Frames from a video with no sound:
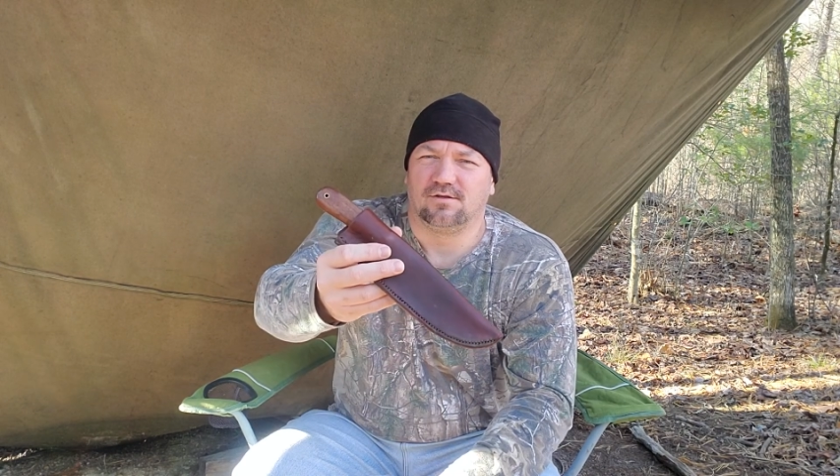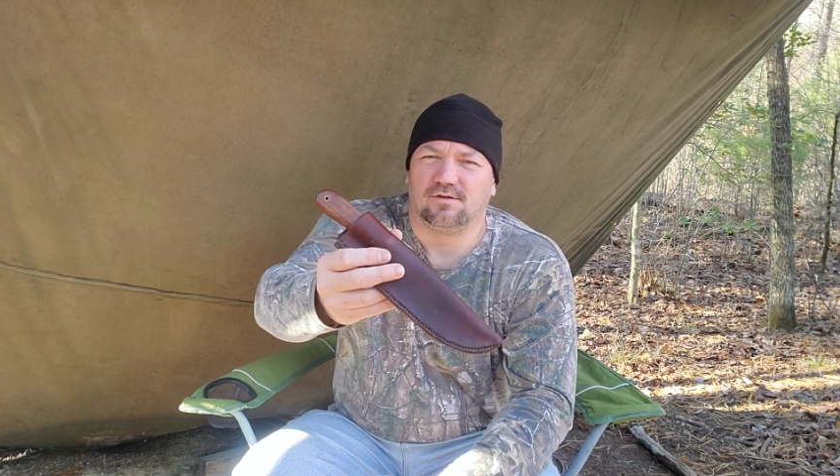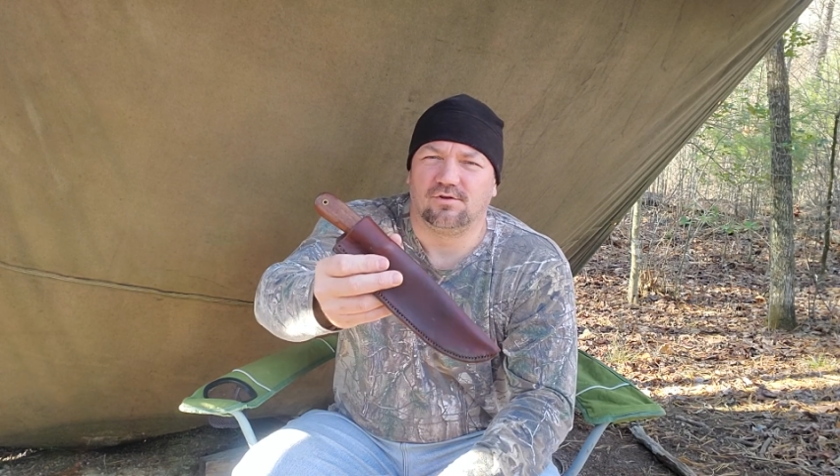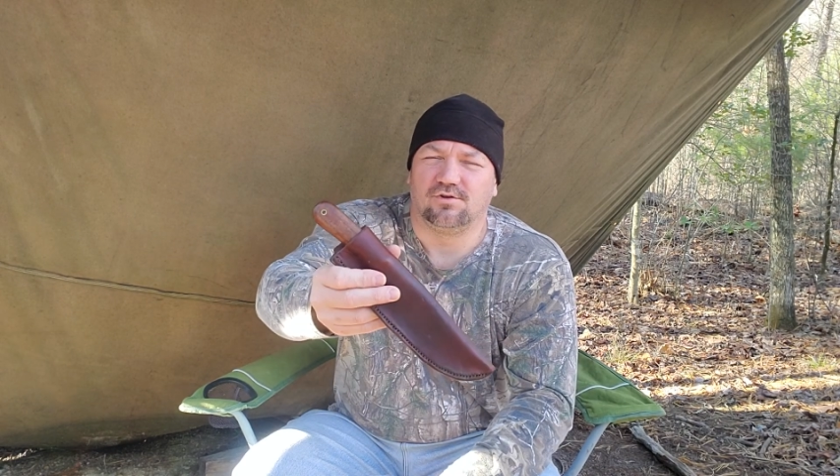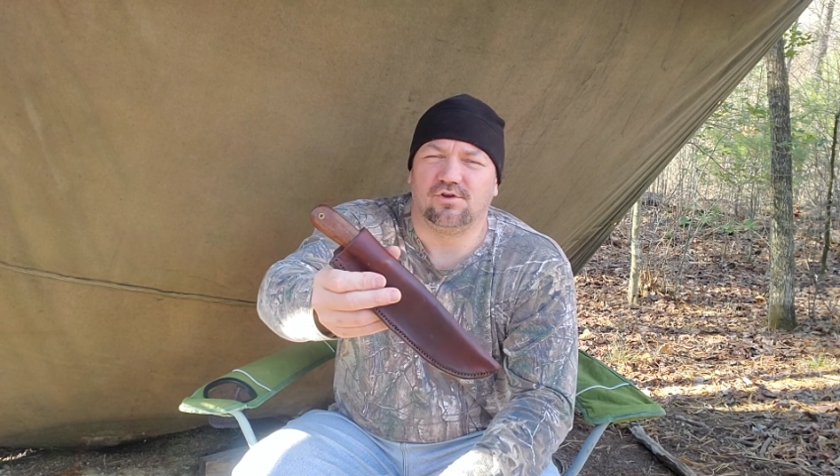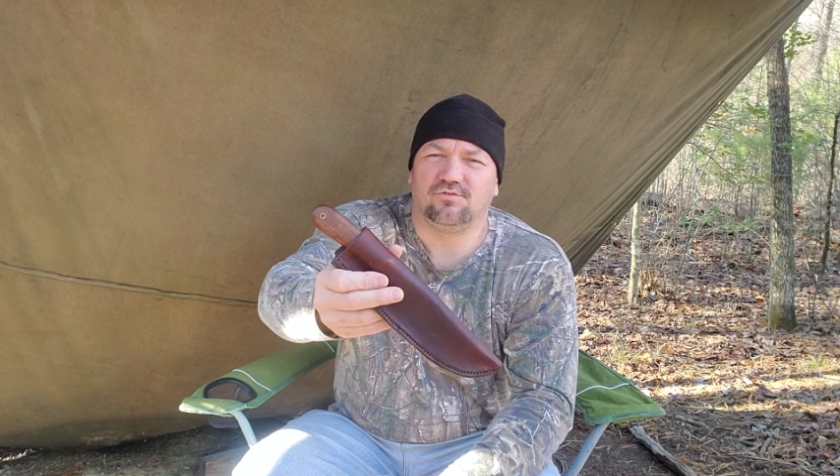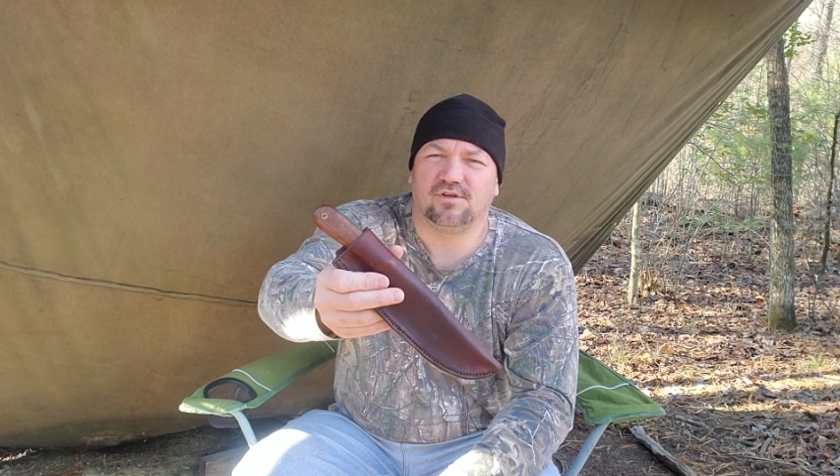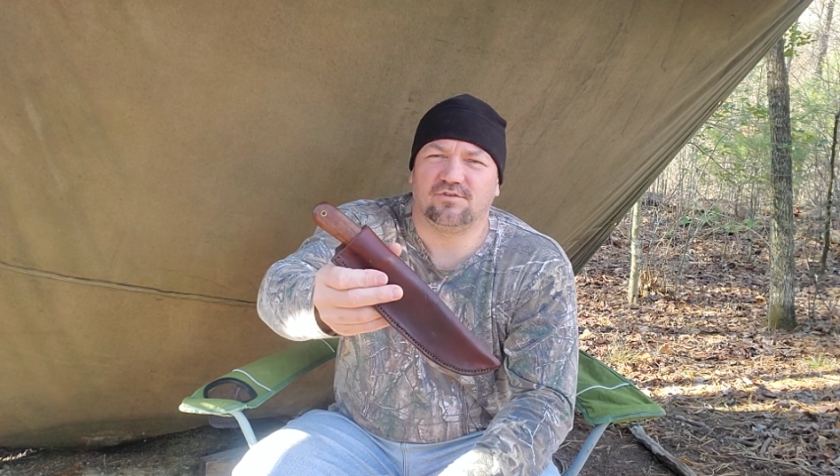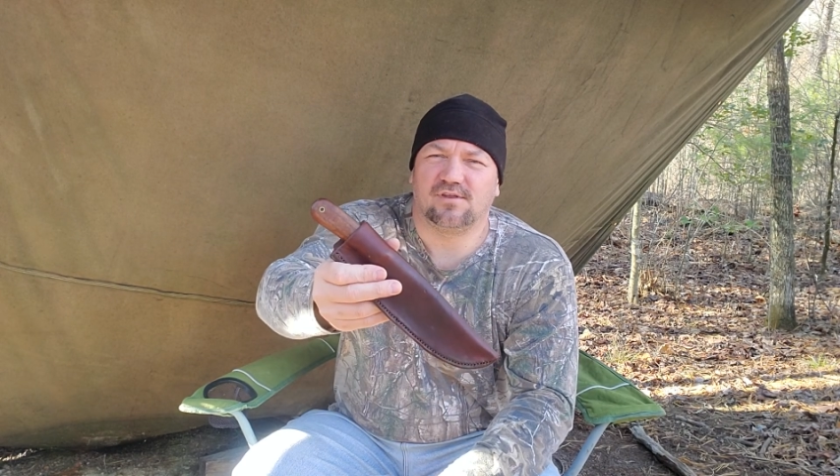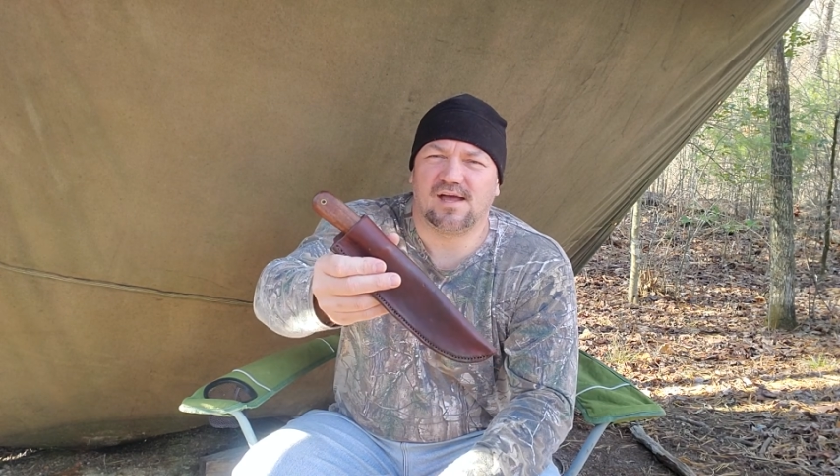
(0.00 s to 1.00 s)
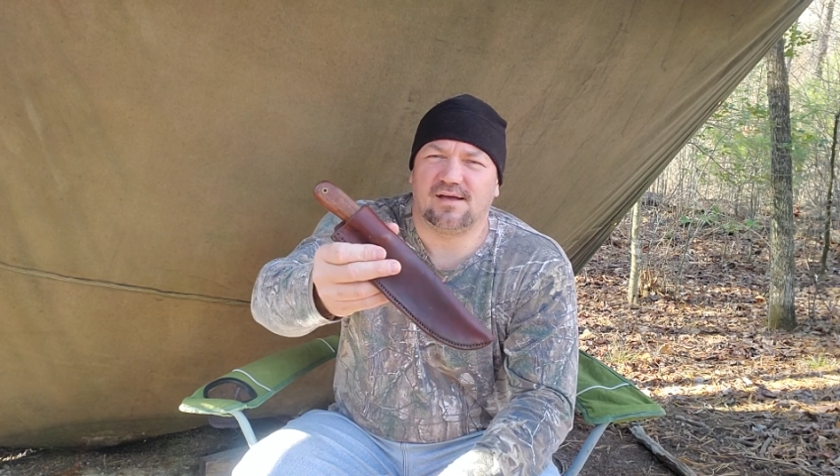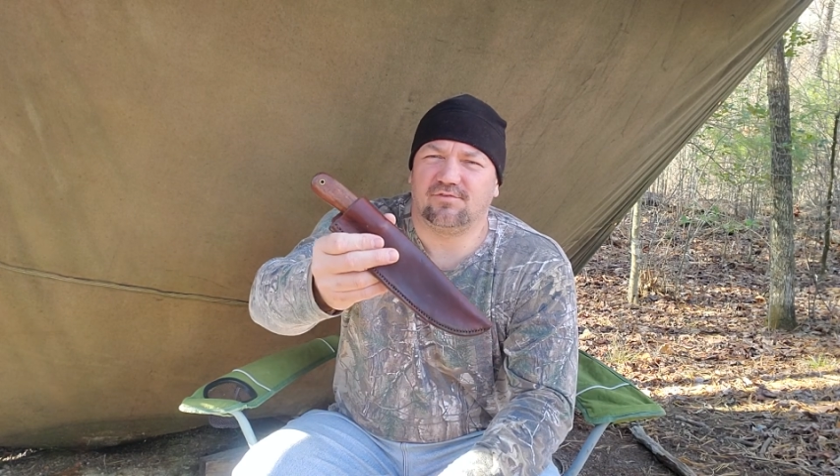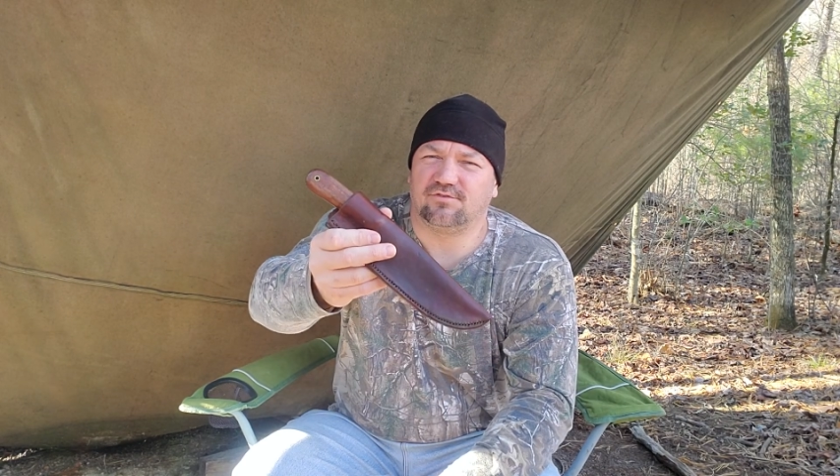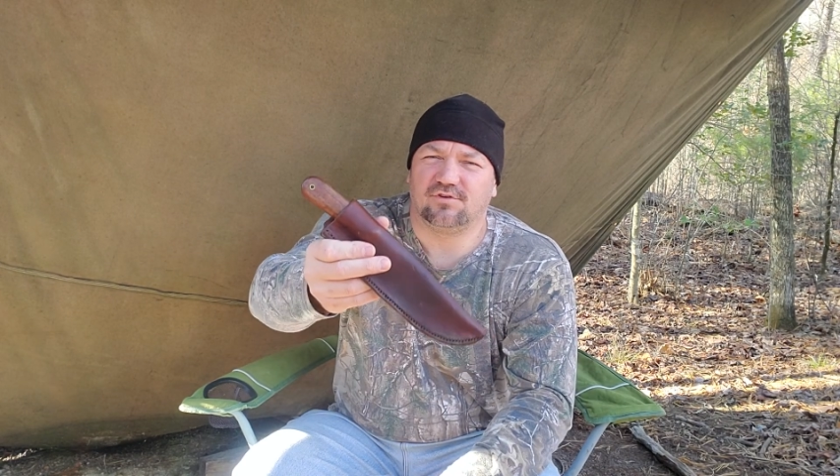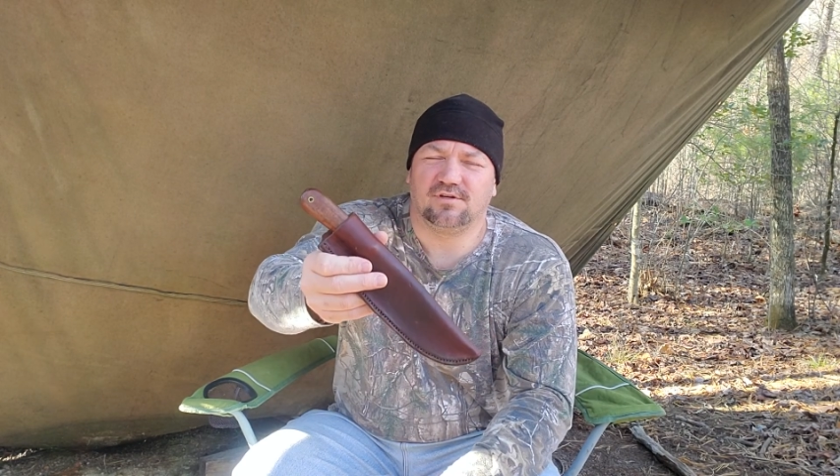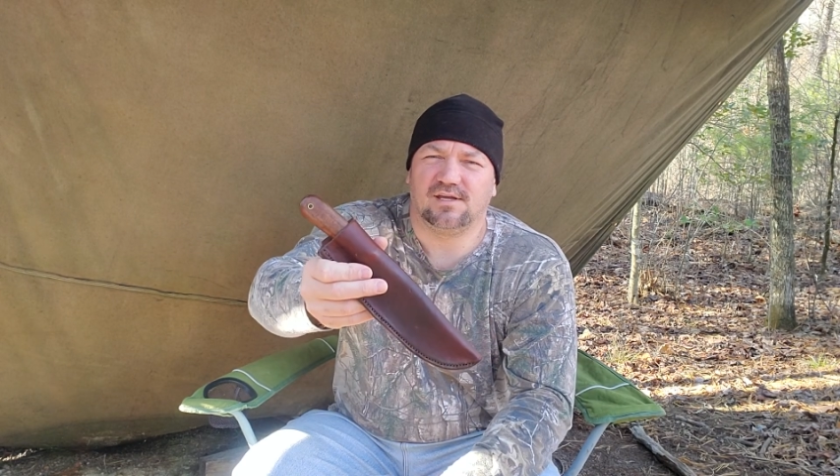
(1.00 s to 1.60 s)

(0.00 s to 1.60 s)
You can use this knife. It's a good